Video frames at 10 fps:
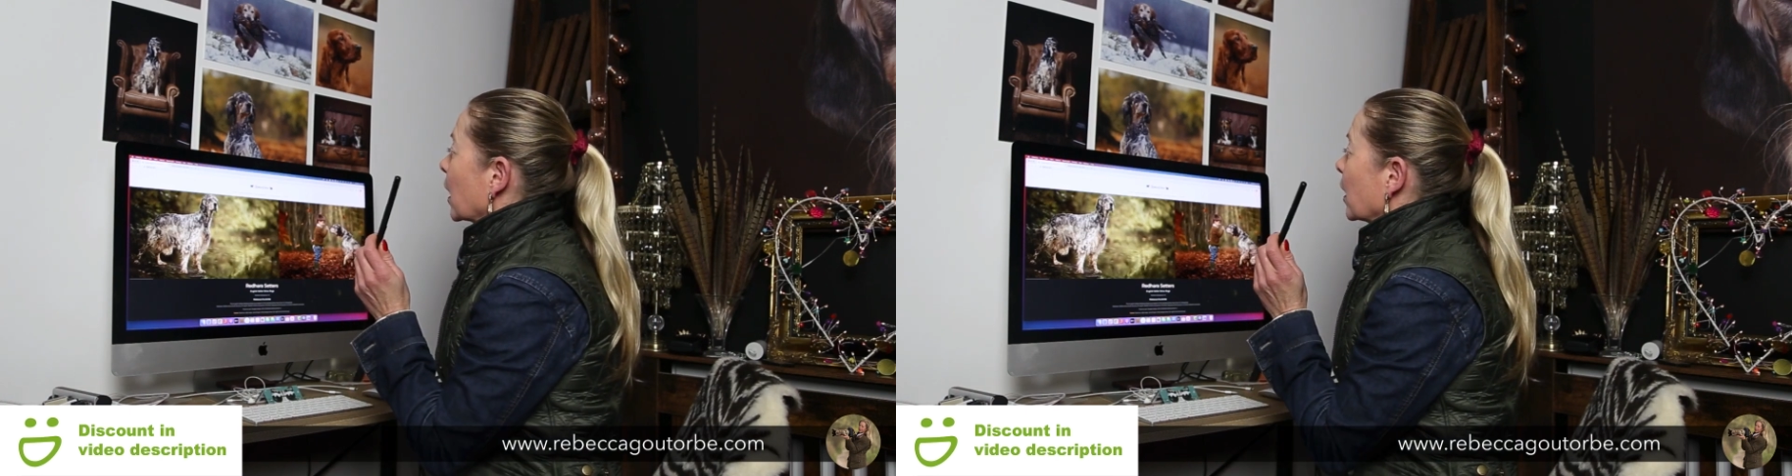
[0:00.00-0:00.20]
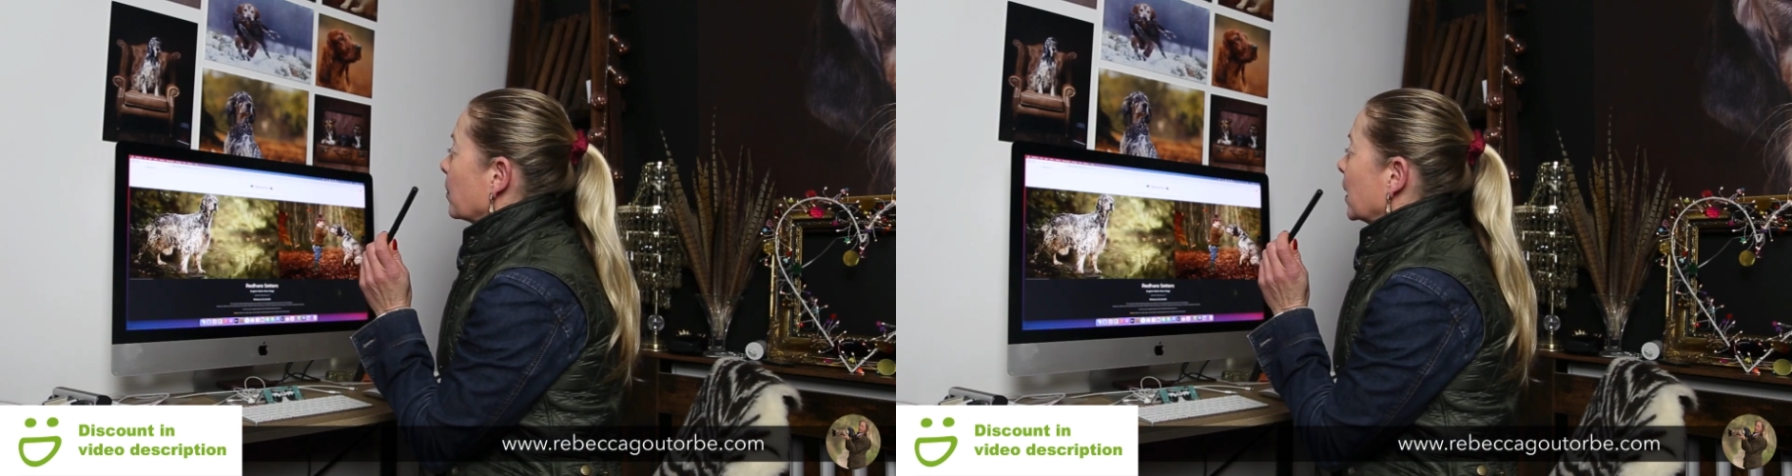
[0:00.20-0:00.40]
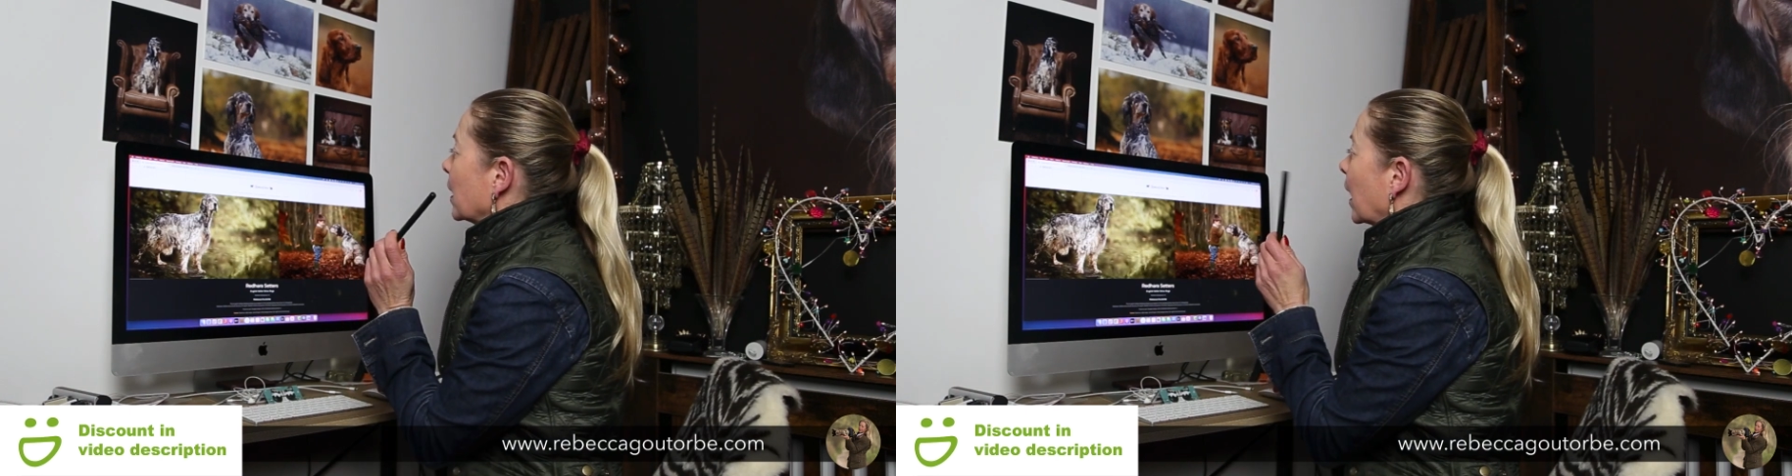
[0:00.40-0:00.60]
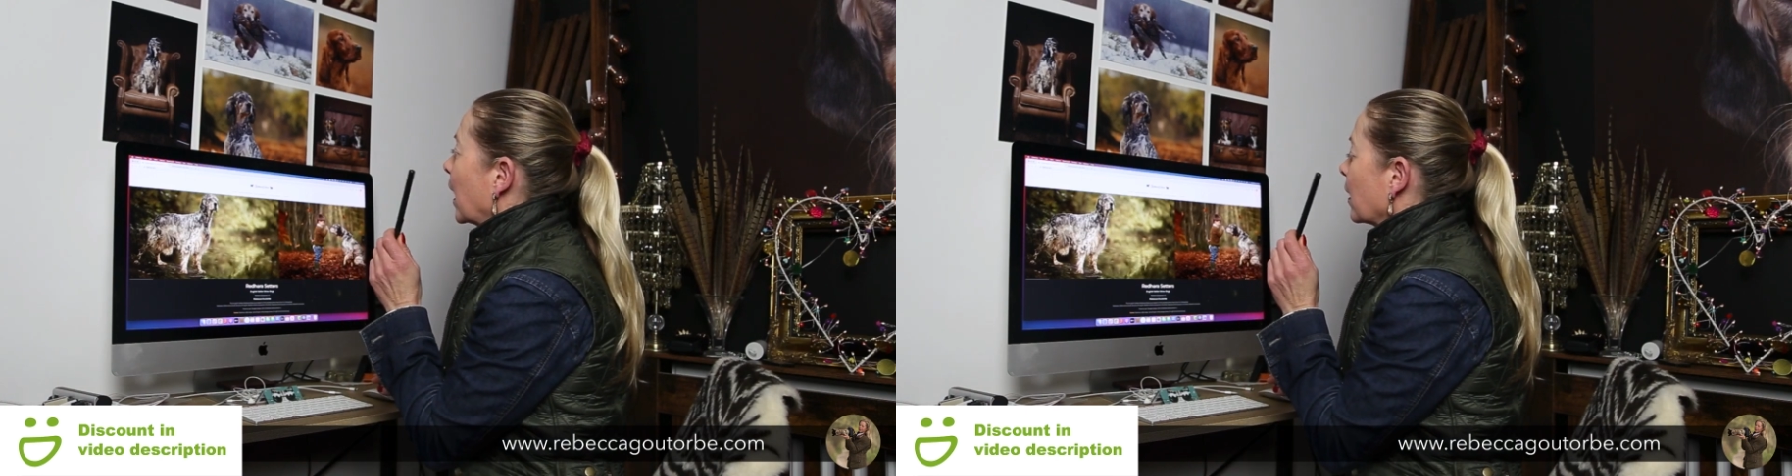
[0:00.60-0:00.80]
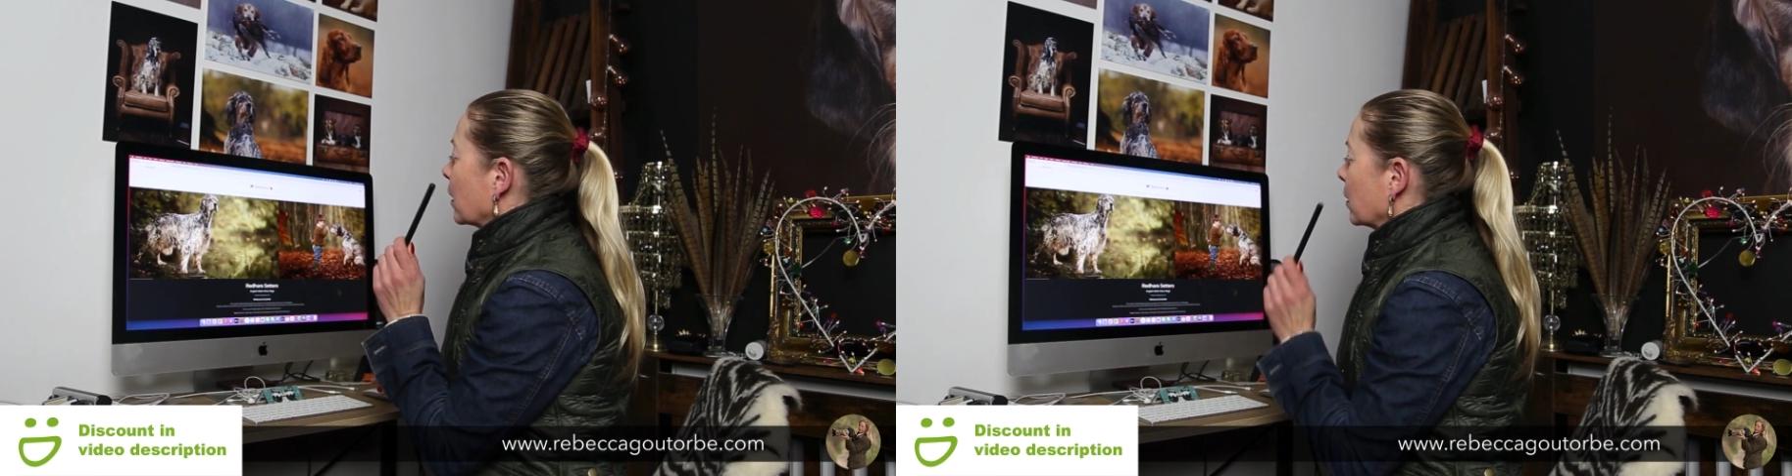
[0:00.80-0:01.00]
either pin the
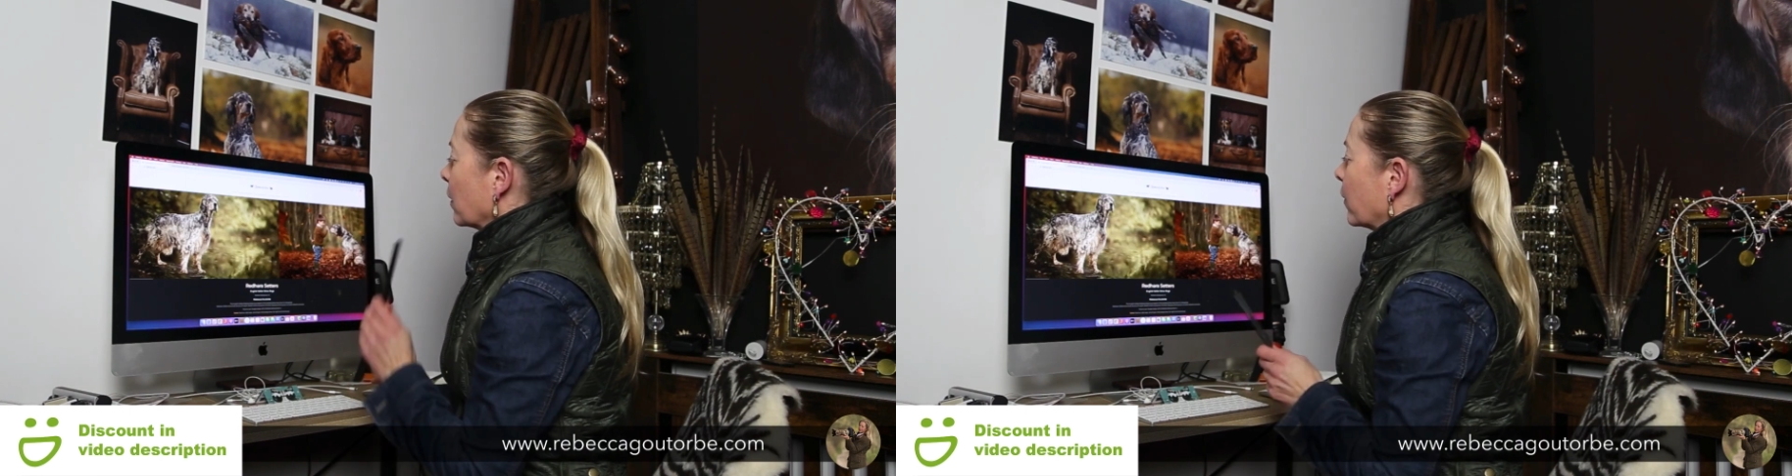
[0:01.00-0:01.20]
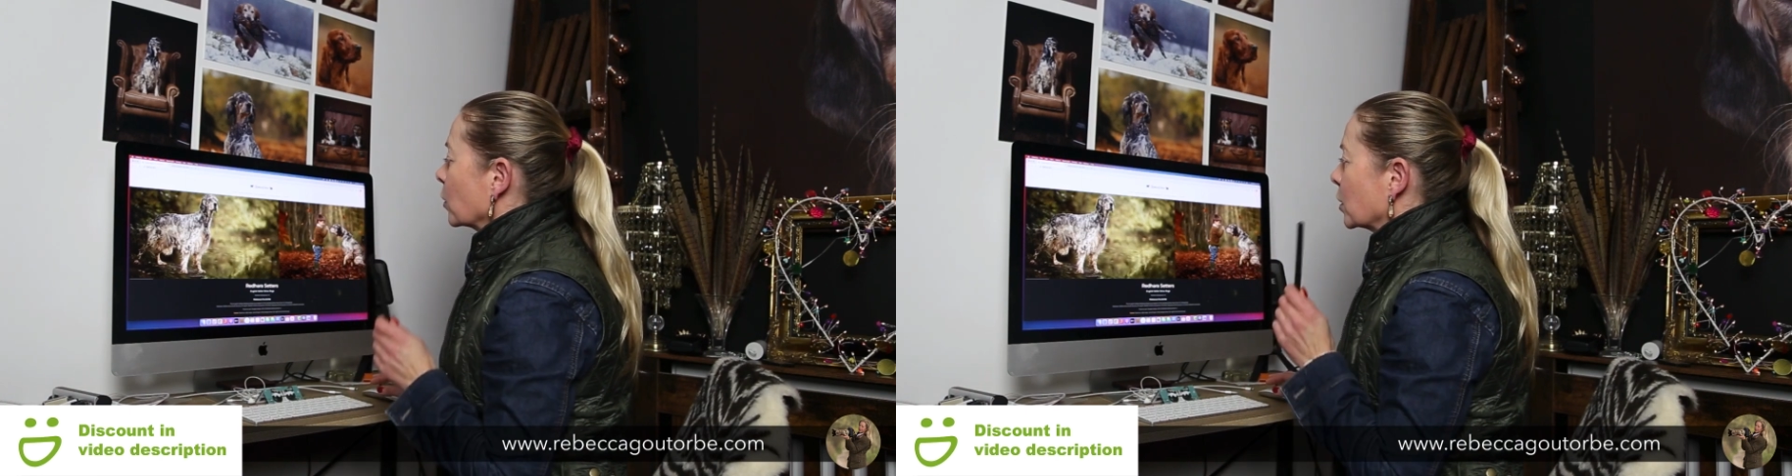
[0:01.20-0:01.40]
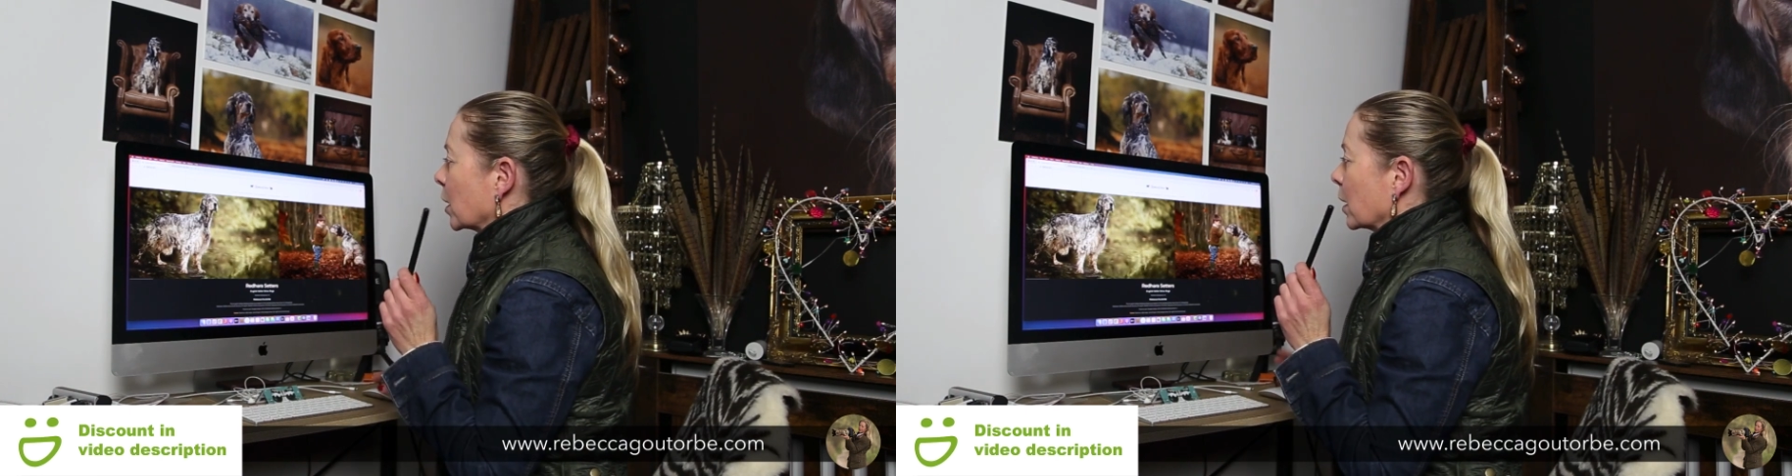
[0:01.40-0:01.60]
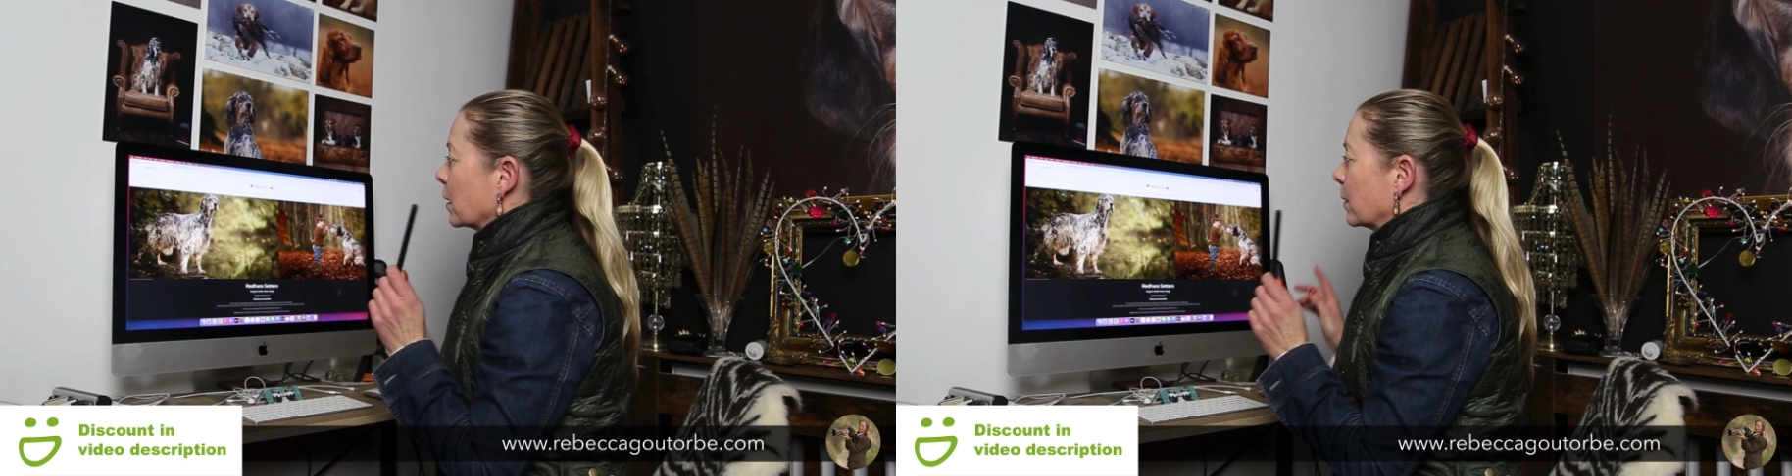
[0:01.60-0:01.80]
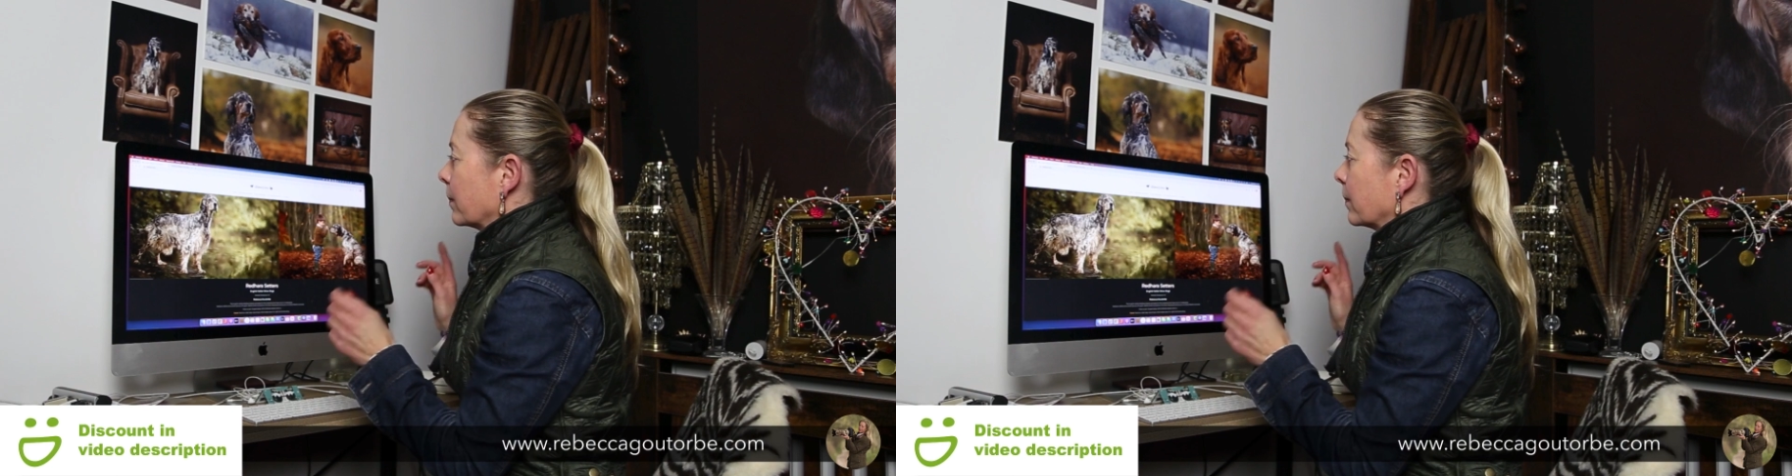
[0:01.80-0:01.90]
header, the footer,